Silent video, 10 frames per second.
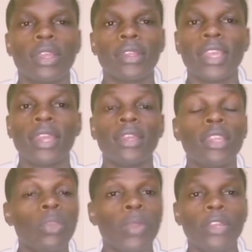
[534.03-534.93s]
then
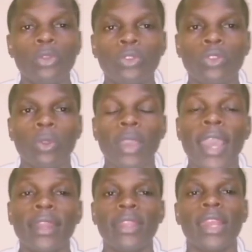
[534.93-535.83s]
he will do so
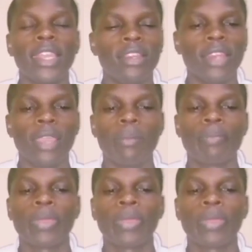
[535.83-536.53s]
at the right time.